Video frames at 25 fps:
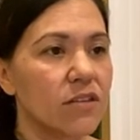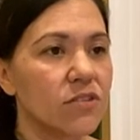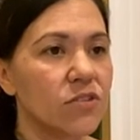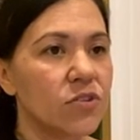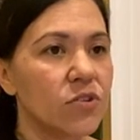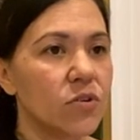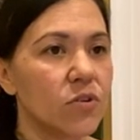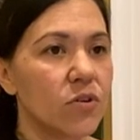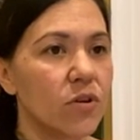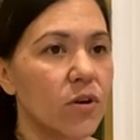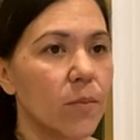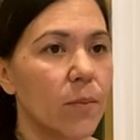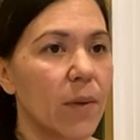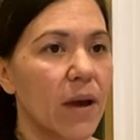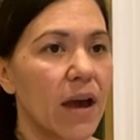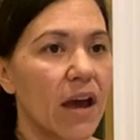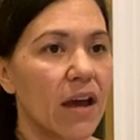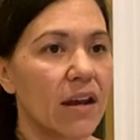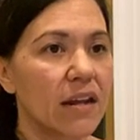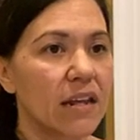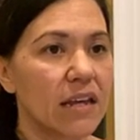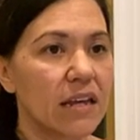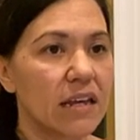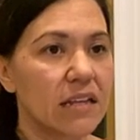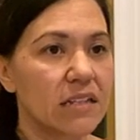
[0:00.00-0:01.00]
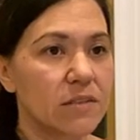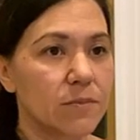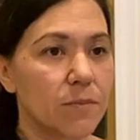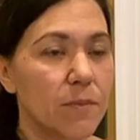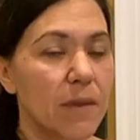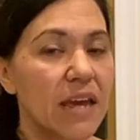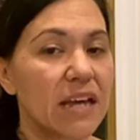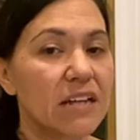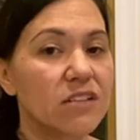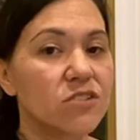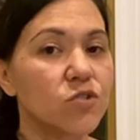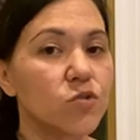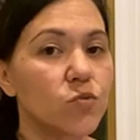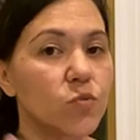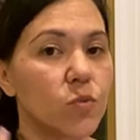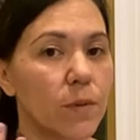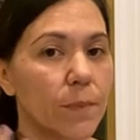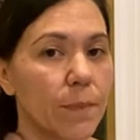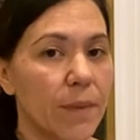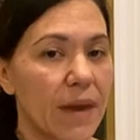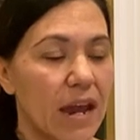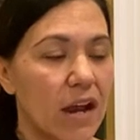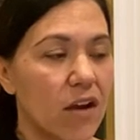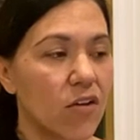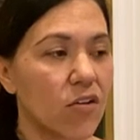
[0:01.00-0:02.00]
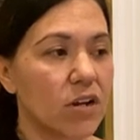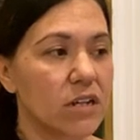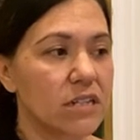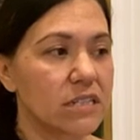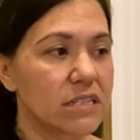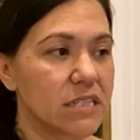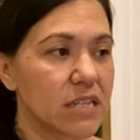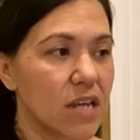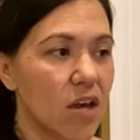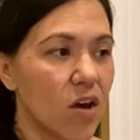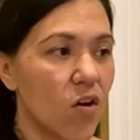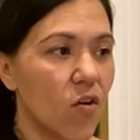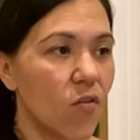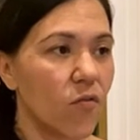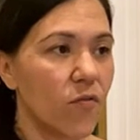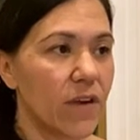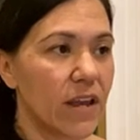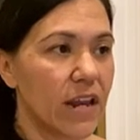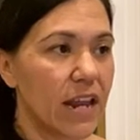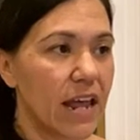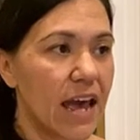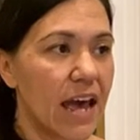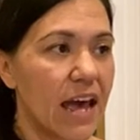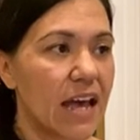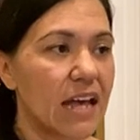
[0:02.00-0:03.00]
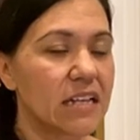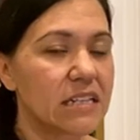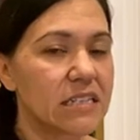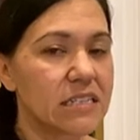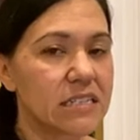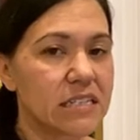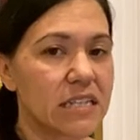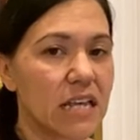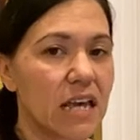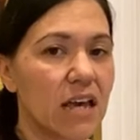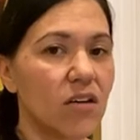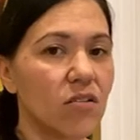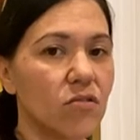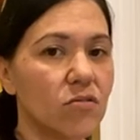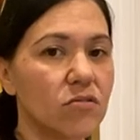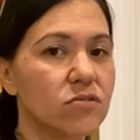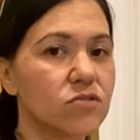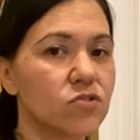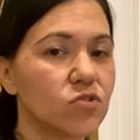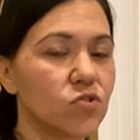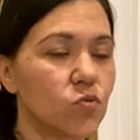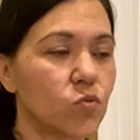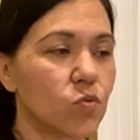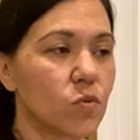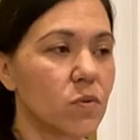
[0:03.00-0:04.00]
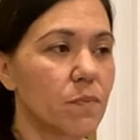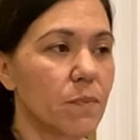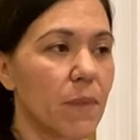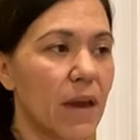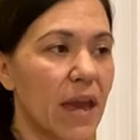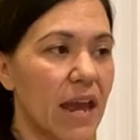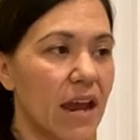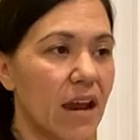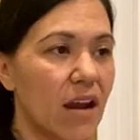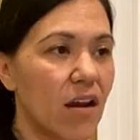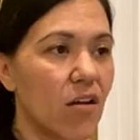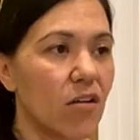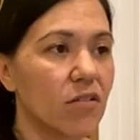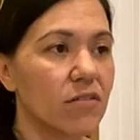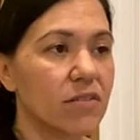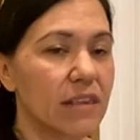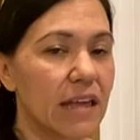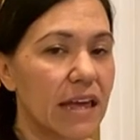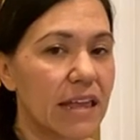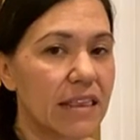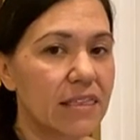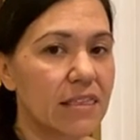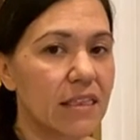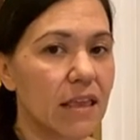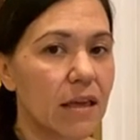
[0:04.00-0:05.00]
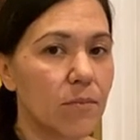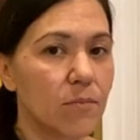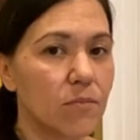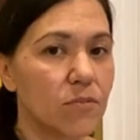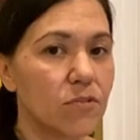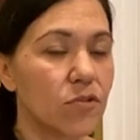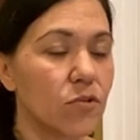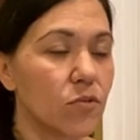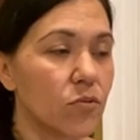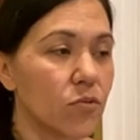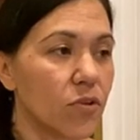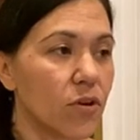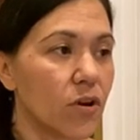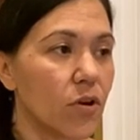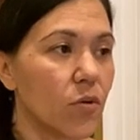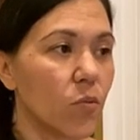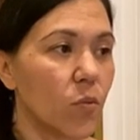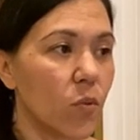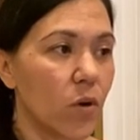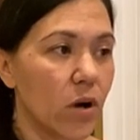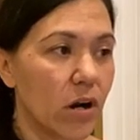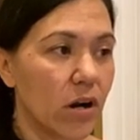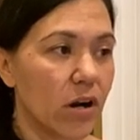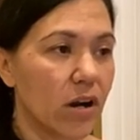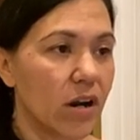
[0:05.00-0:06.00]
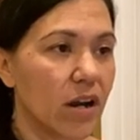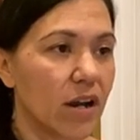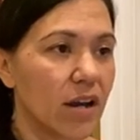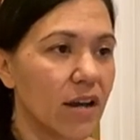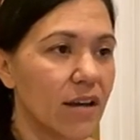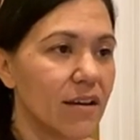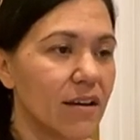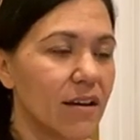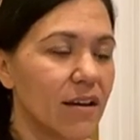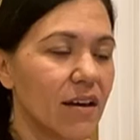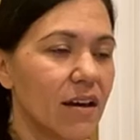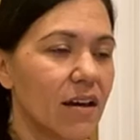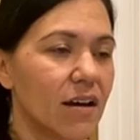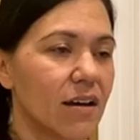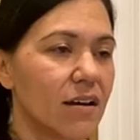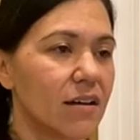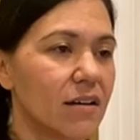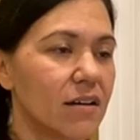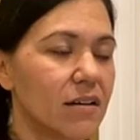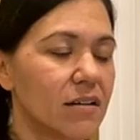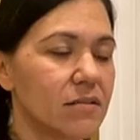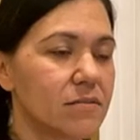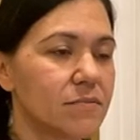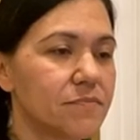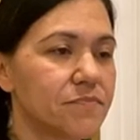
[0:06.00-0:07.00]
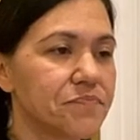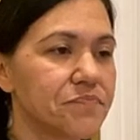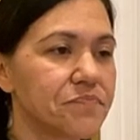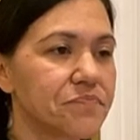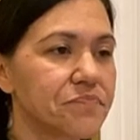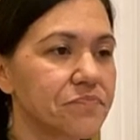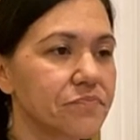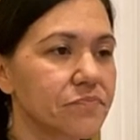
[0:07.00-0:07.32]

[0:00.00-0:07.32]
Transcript: Your body is made to repair itself. It has cells to repair. Let them do their work. Um,